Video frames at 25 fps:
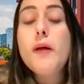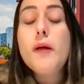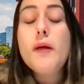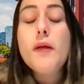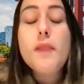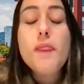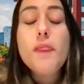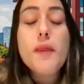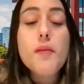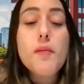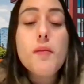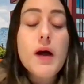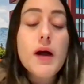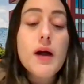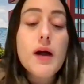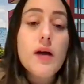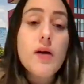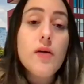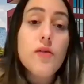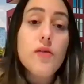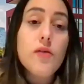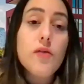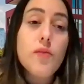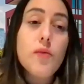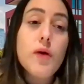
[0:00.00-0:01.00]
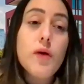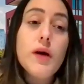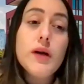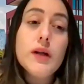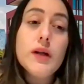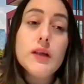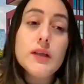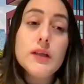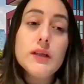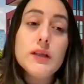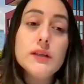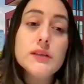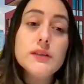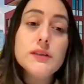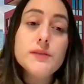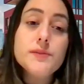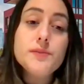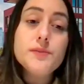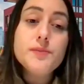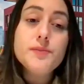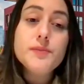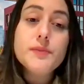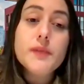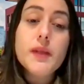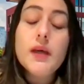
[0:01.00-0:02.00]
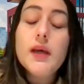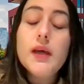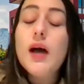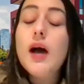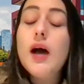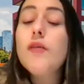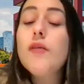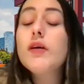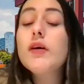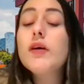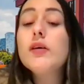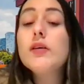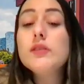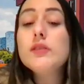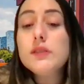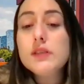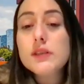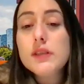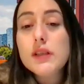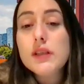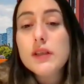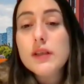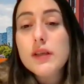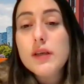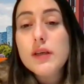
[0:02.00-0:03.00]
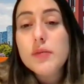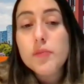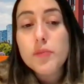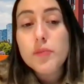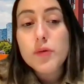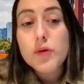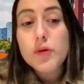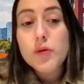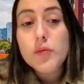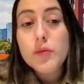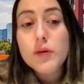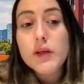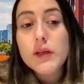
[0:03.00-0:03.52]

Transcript: the Bank of Barclays, have constantly improved